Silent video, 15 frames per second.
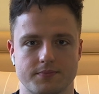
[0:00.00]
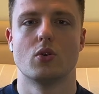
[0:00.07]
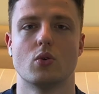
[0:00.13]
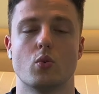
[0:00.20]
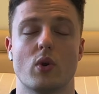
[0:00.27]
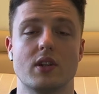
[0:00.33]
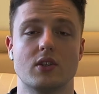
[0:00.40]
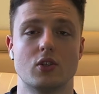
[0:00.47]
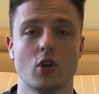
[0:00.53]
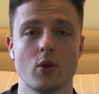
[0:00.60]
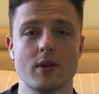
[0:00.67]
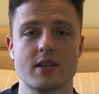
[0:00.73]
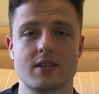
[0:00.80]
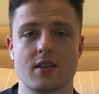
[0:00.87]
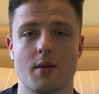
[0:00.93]
When
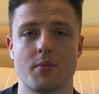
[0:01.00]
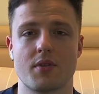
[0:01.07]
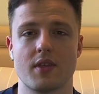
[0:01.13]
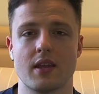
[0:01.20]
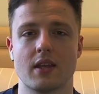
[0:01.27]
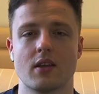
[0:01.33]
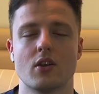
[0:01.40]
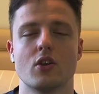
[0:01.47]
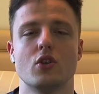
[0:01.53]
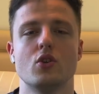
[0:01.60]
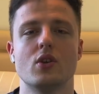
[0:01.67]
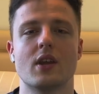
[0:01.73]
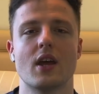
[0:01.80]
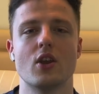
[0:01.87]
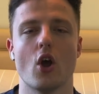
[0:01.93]
doing something, you
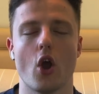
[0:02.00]
can